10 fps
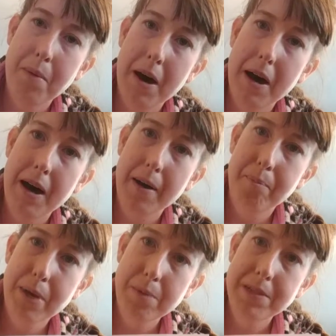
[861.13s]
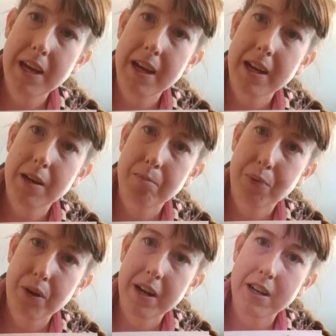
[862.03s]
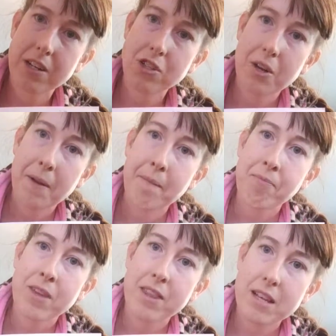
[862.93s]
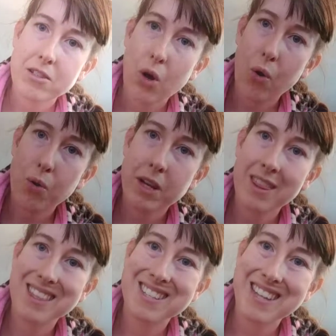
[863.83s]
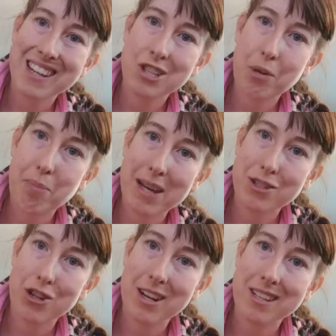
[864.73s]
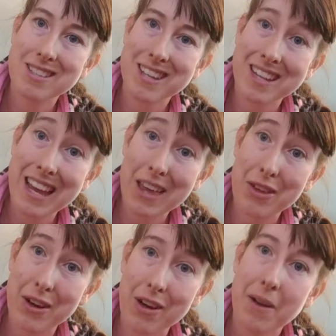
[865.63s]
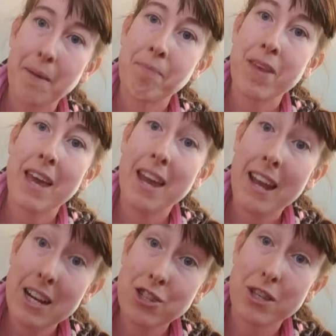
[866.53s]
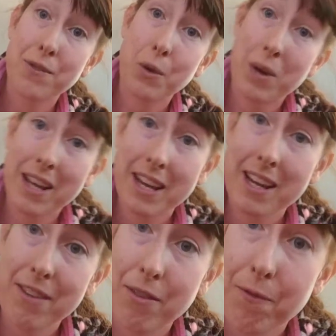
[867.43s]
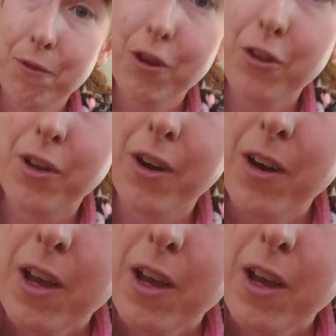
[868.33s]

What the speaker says: peptide bridge that's holding the tetrapeptides together. And actually, if you want to get even further,